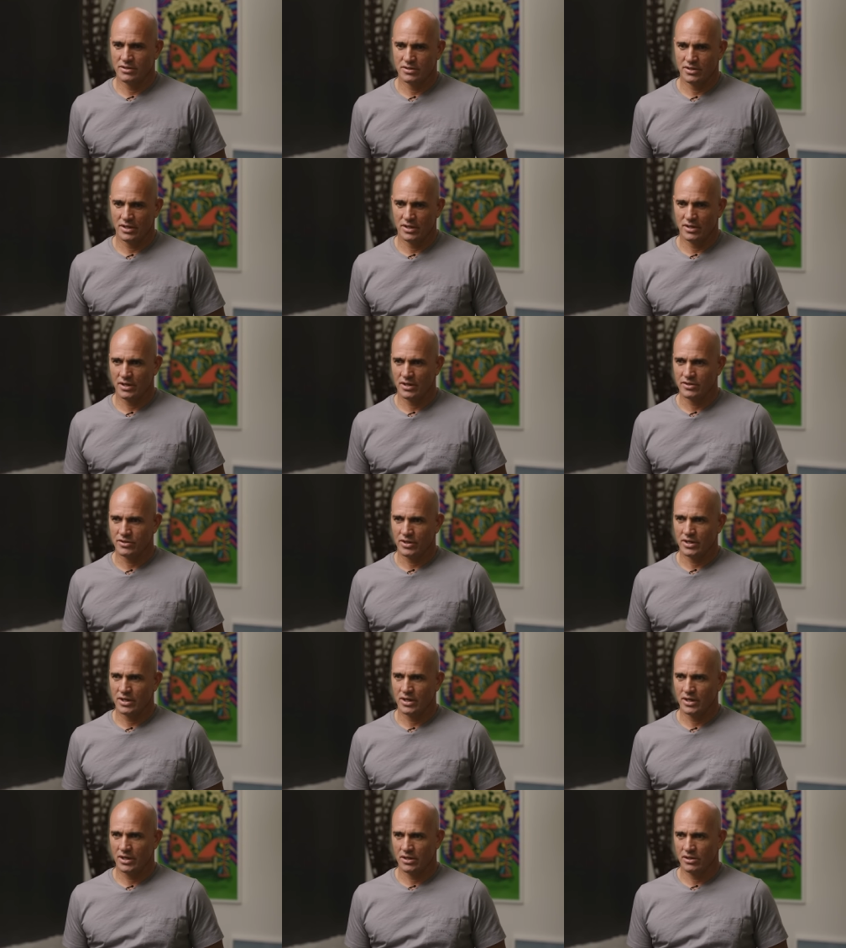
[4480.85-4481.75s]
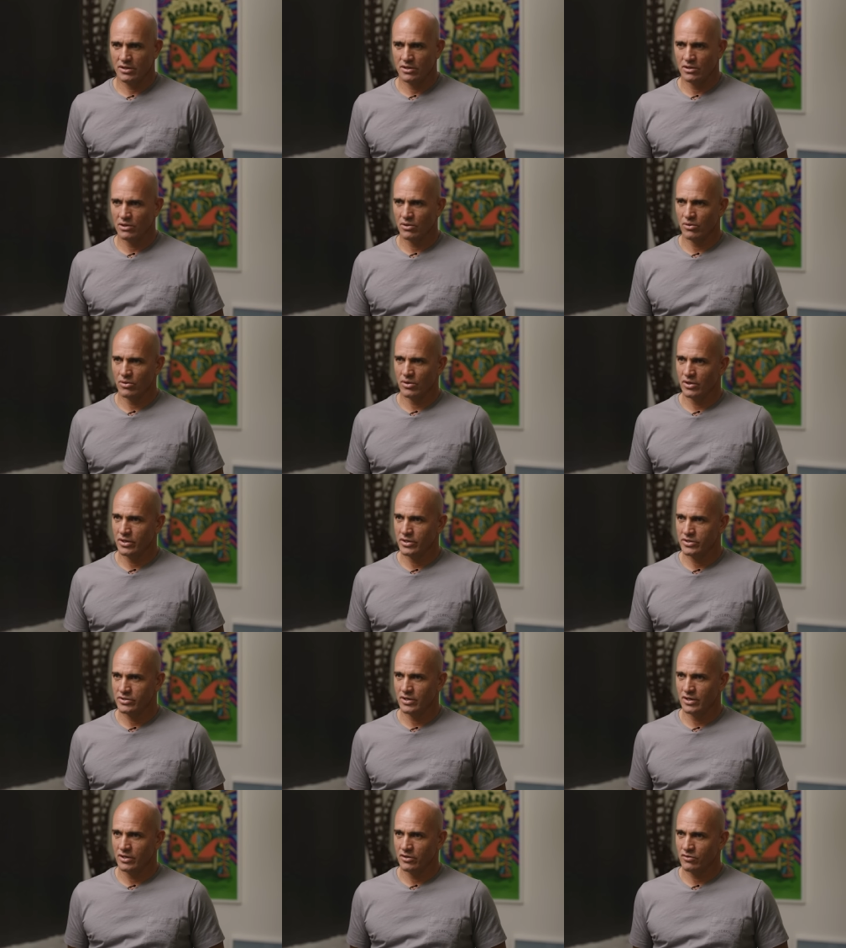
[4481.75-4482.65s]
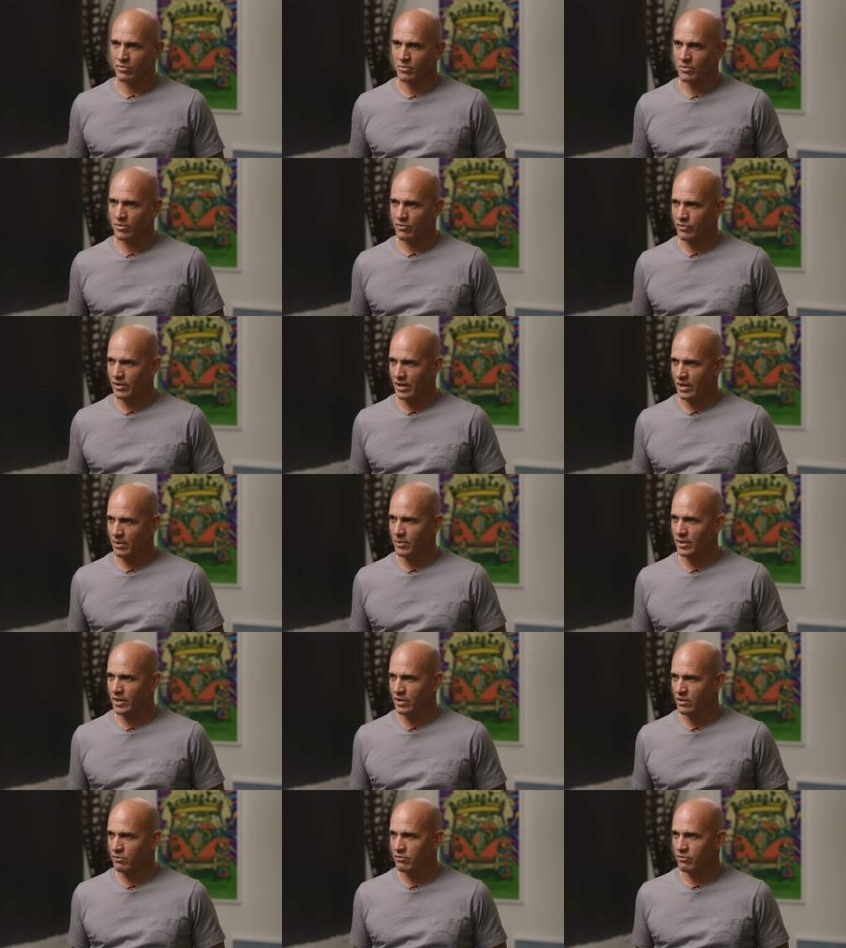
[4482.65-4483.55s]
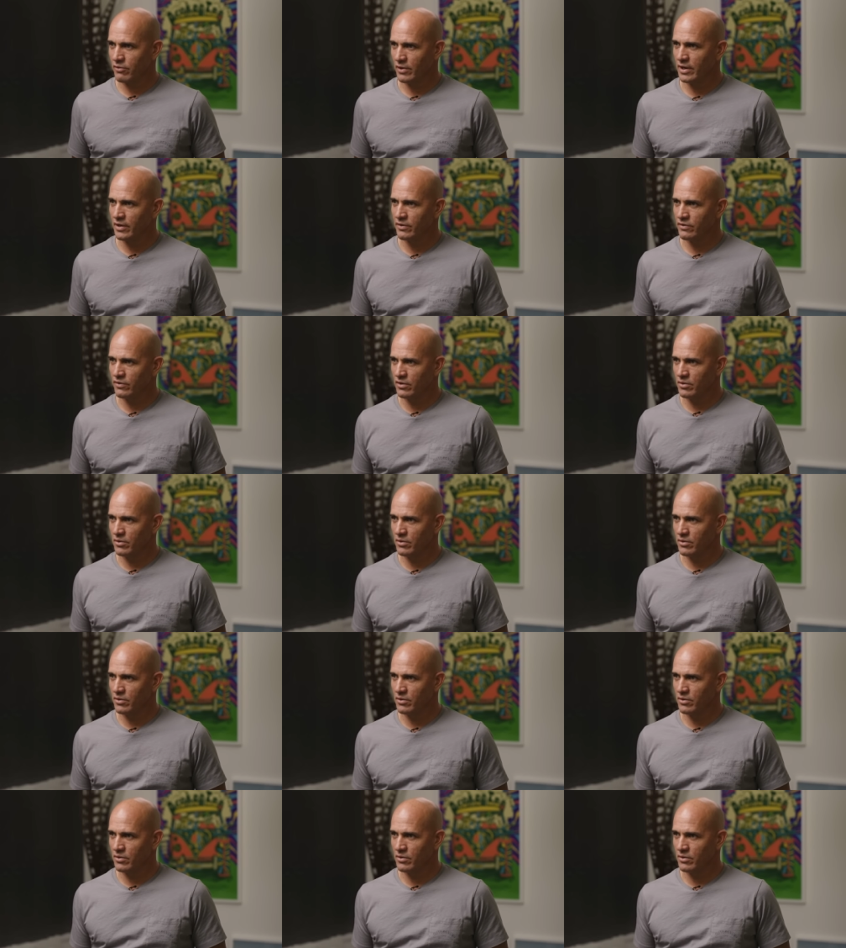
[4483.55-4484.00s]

Is that as a kid, you learn all these things from your family and your friends,